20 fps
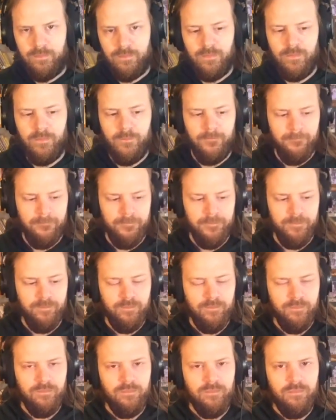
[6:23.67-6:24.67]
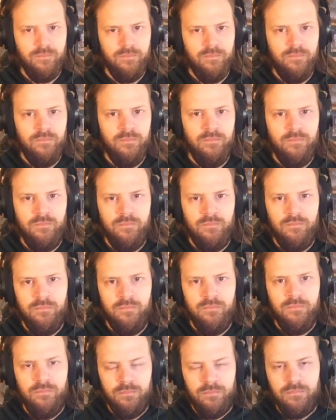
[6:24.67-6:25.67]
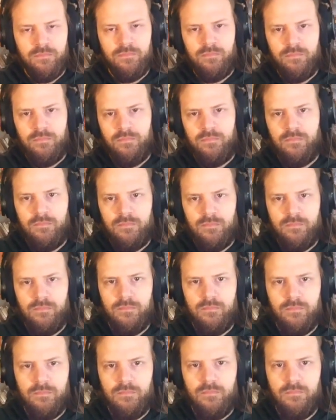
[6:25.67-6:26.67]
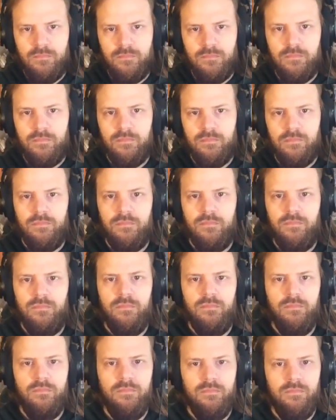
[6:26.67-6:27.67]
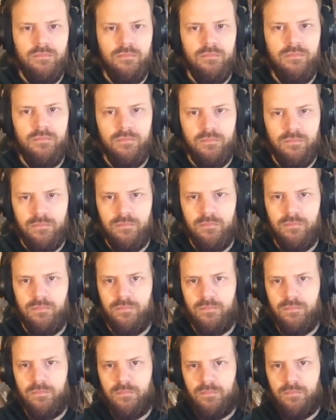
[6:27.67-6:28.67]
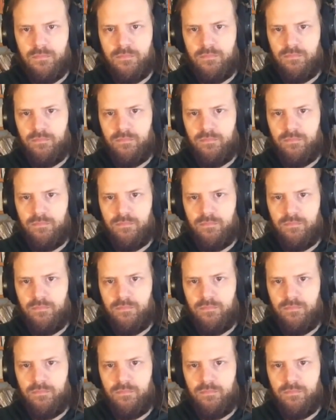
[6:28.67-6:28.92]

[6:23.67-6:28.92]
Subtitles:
No words are spoken by the person on screen.